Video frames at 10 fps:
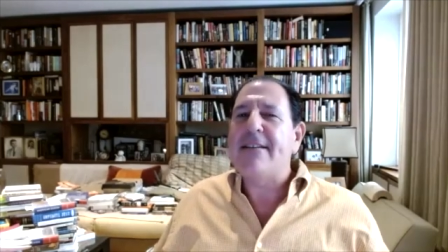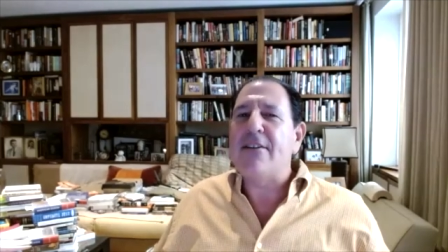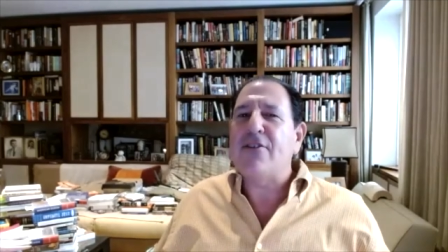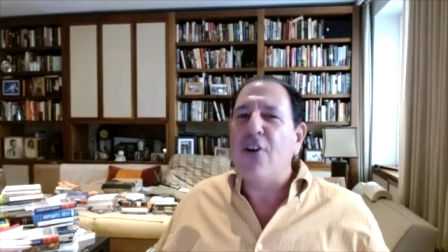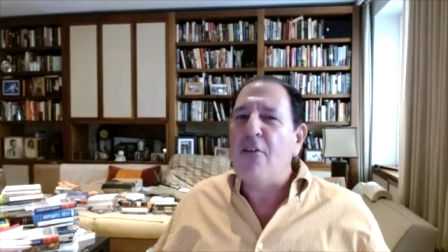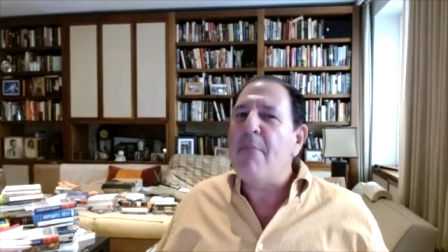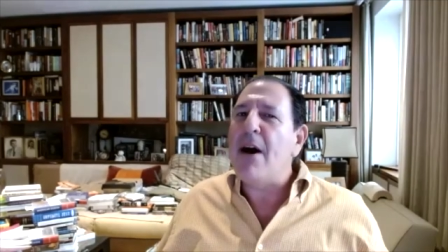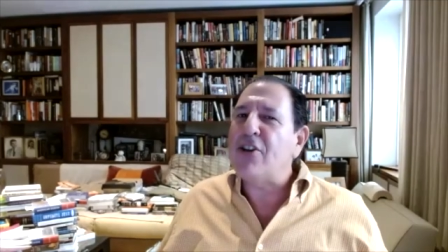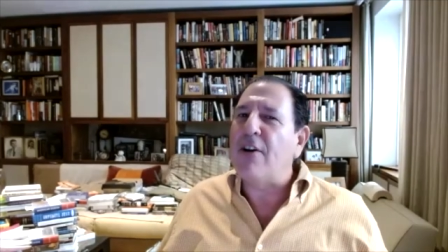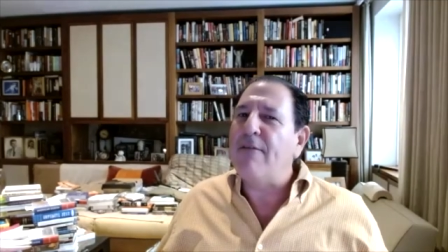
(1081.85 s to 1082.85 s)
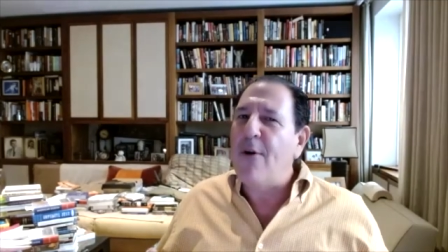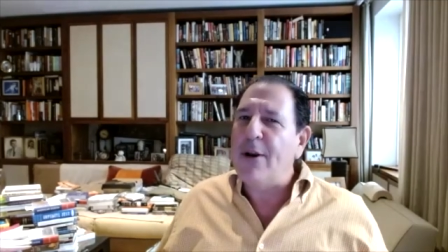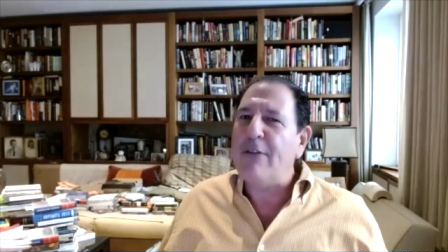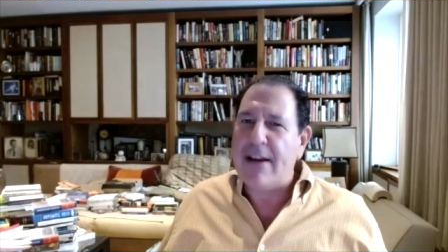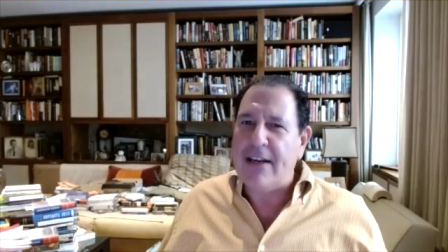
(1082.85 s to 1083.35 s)
so much of
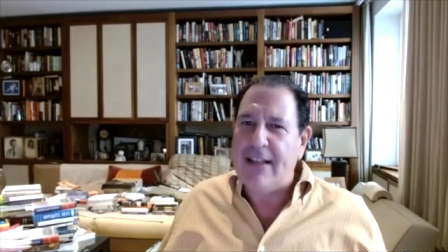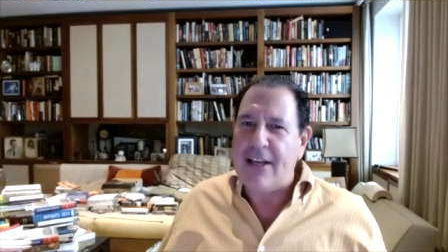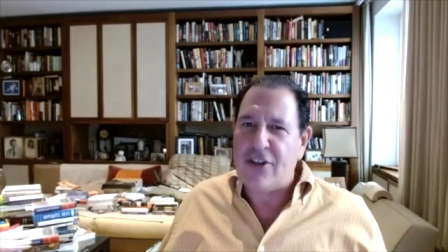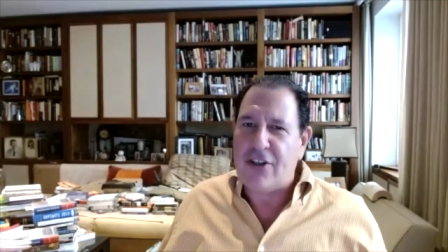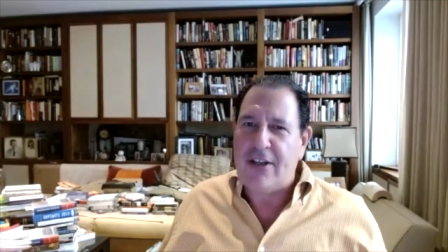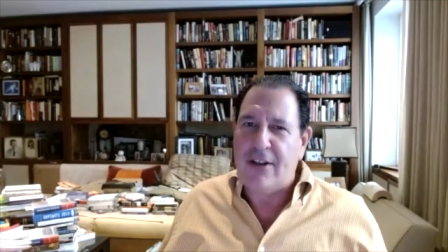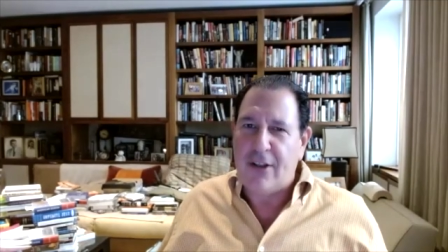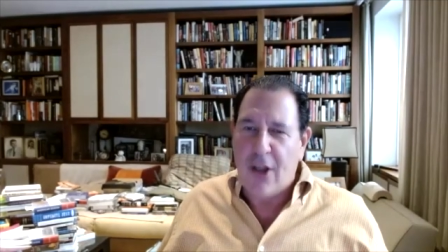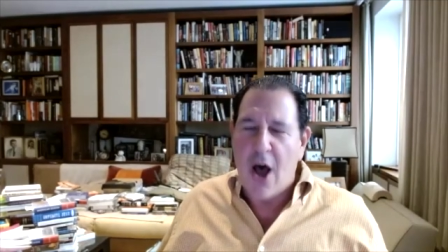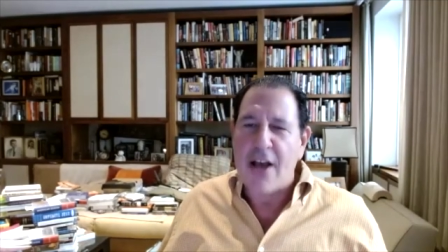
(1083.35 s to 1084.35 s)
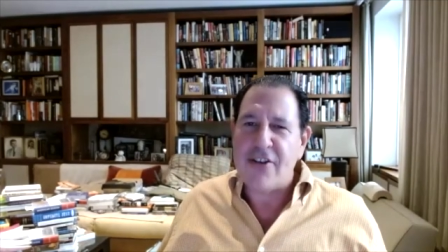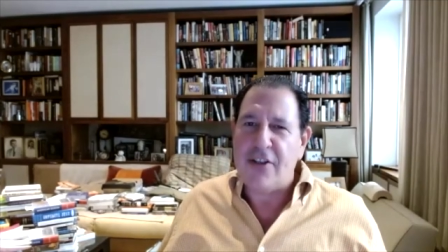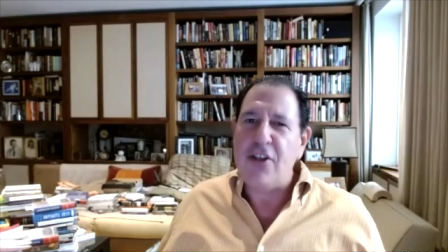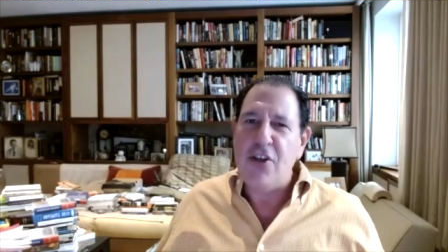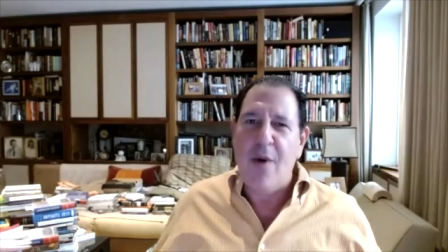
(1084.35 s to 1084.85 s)
voting regulation laws in
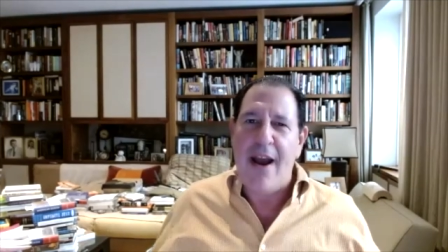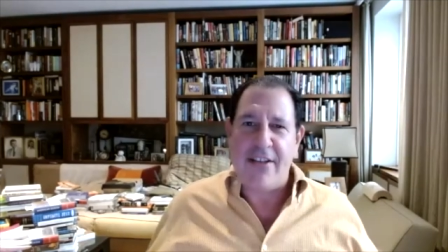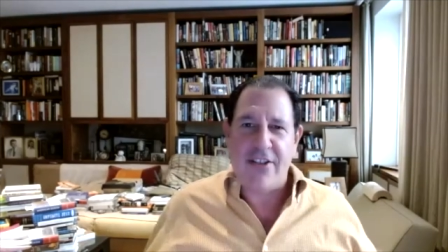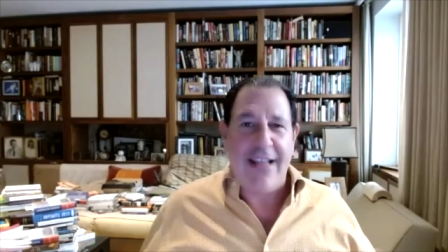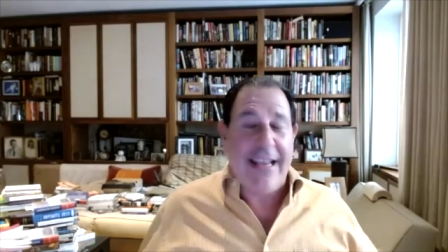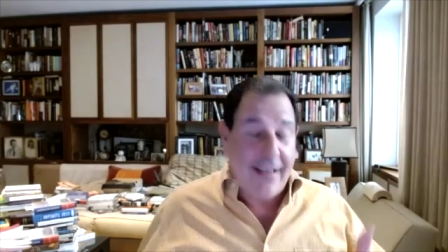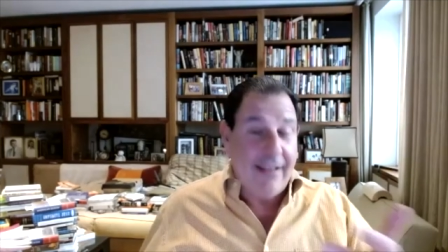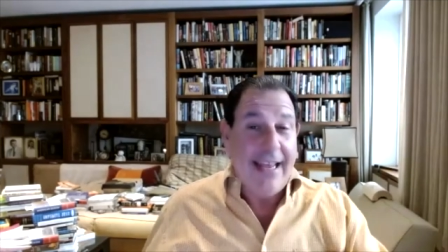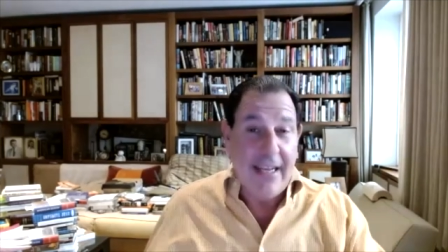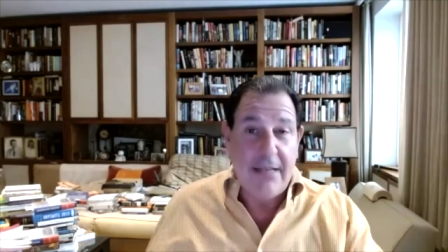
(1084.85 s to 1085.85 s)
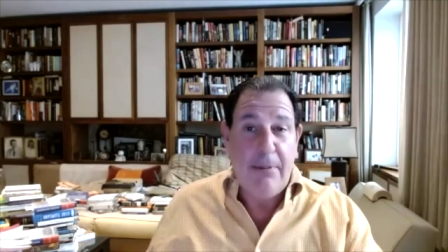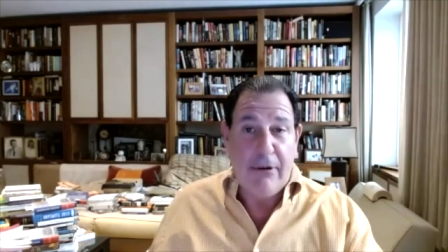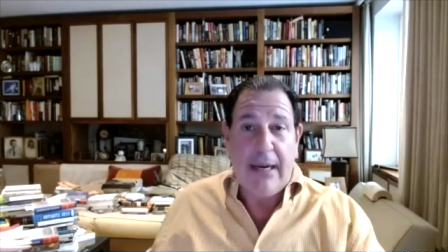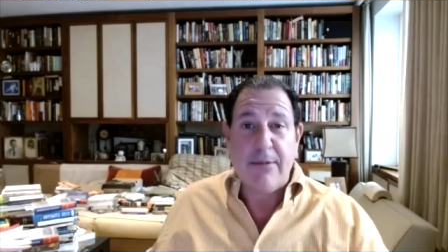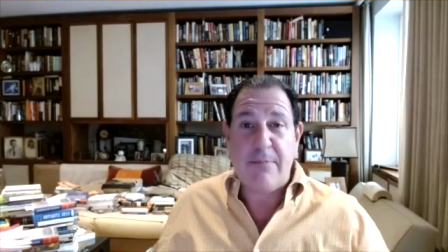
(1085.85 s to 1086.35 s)
the US, like, like in the
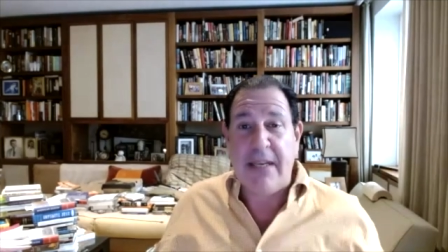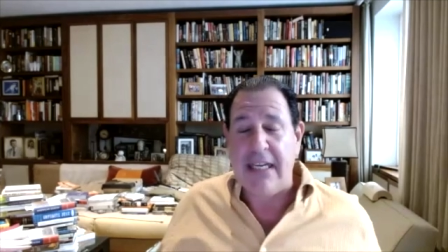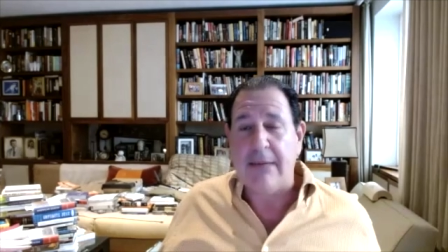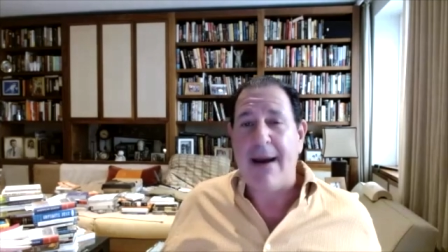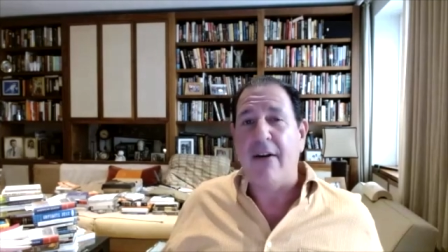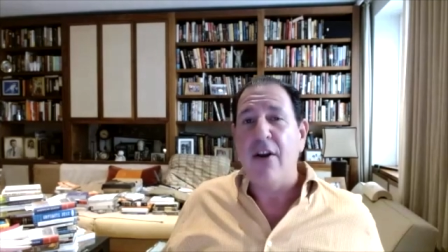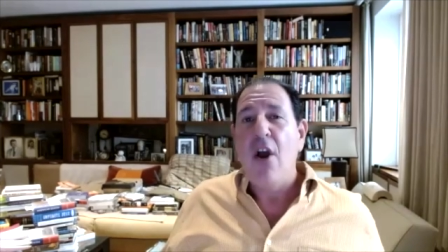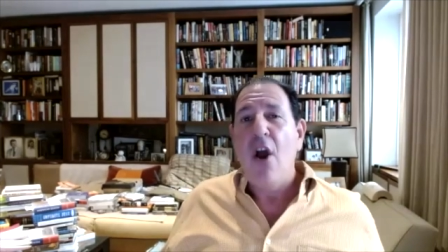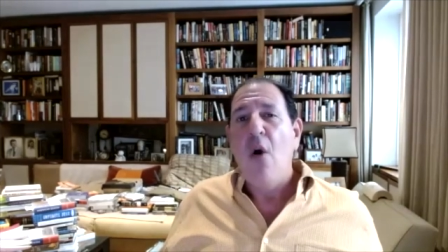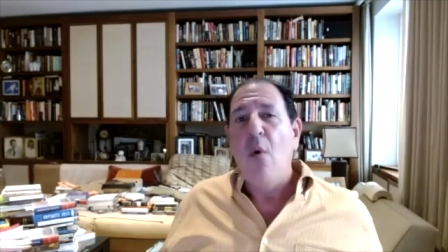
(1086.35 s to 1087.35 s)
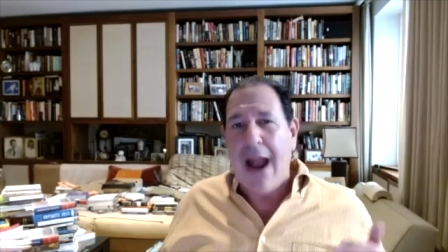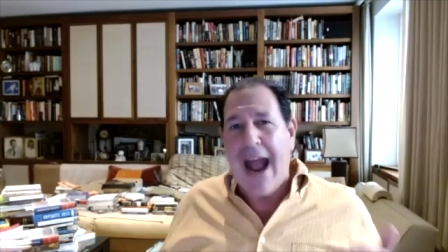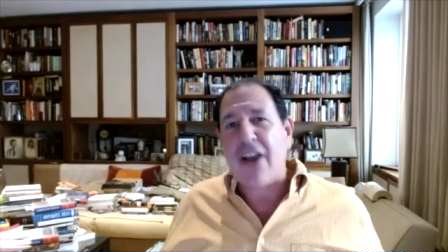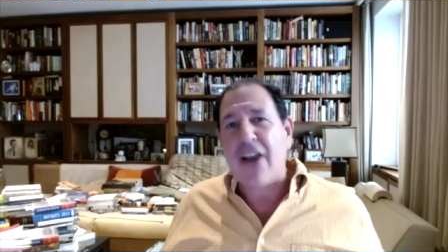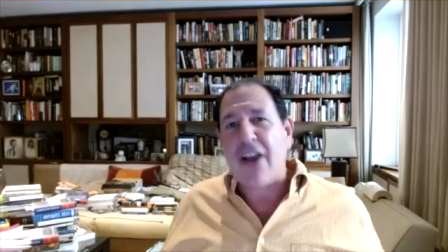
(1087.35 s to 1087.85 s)
period I'm speaking about, were
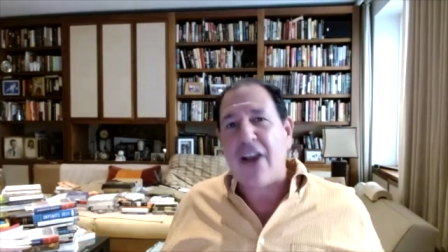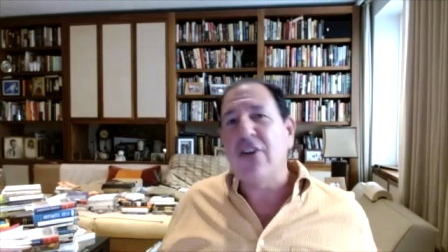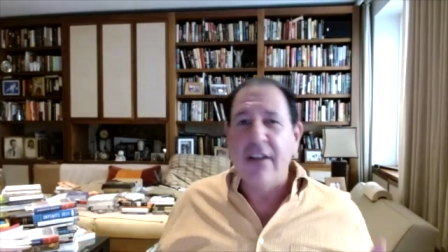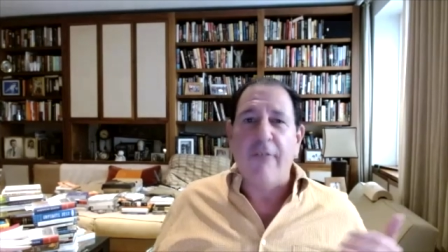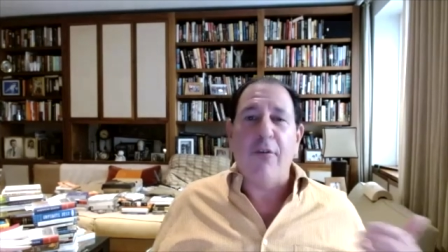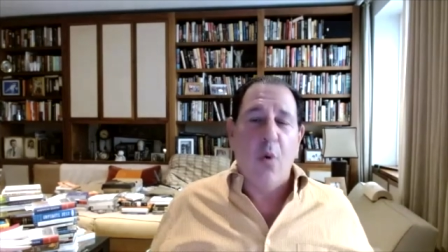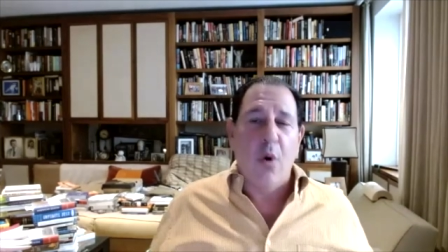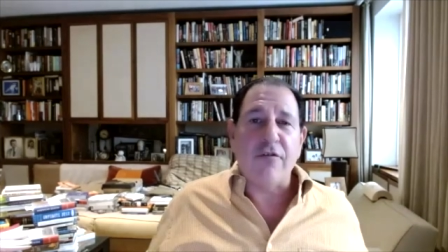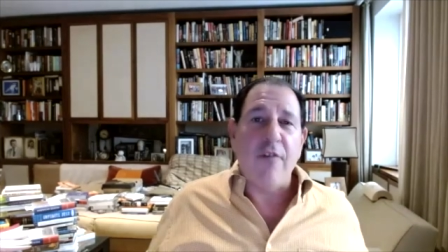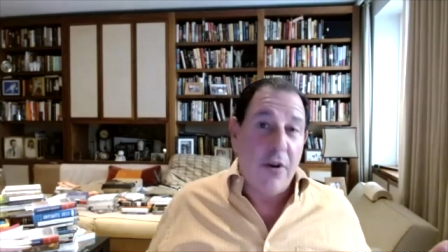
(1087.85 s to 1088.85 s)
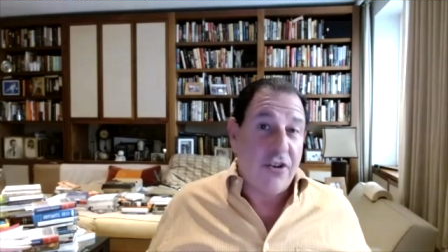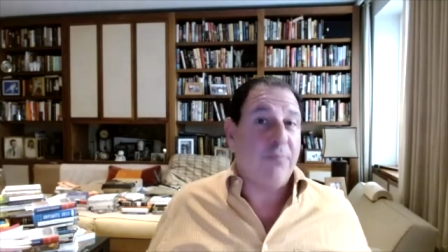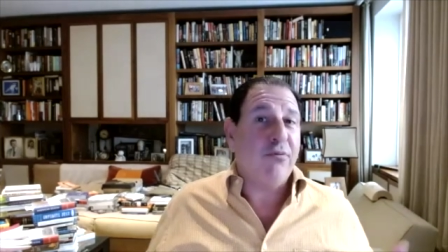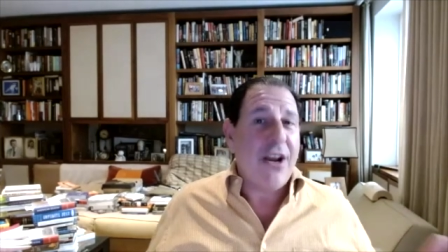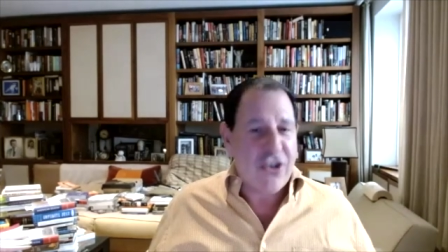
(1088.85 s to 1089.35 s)
actually, of course, voter
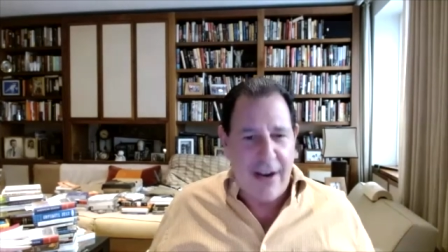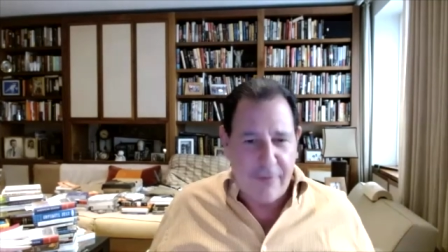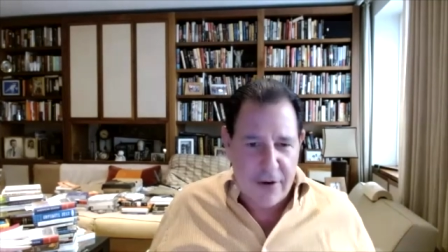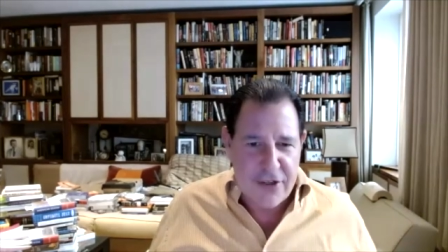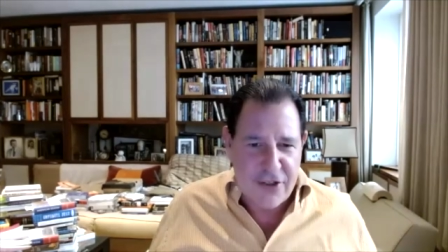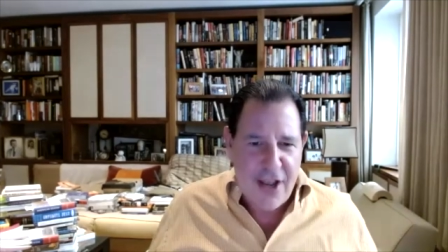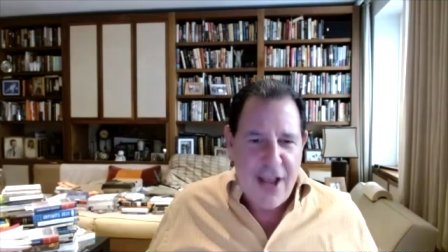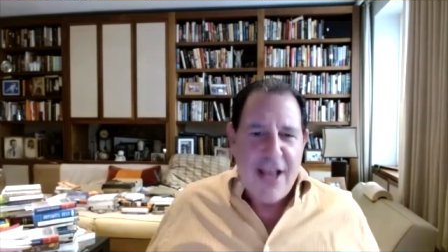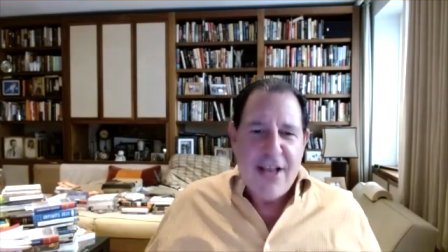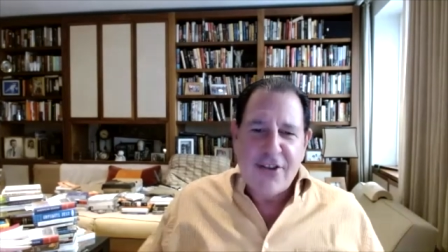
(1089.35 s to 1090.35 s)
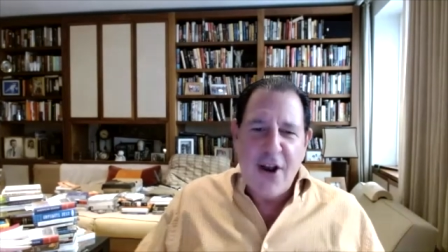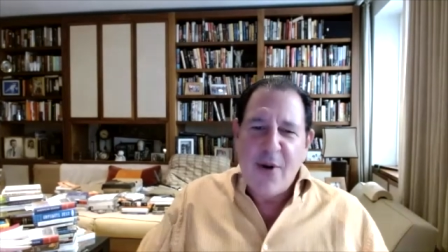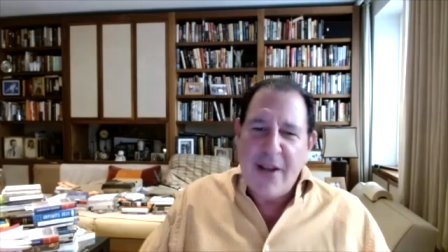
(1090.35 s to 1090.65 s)
suppression efforts. So